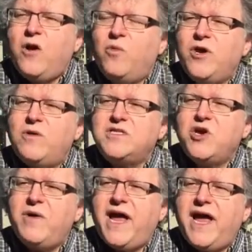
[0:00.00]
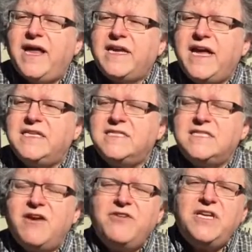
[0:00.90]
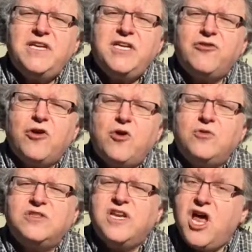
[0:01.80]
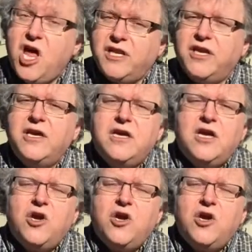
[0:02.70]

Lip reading: We also had a 70-year-old nun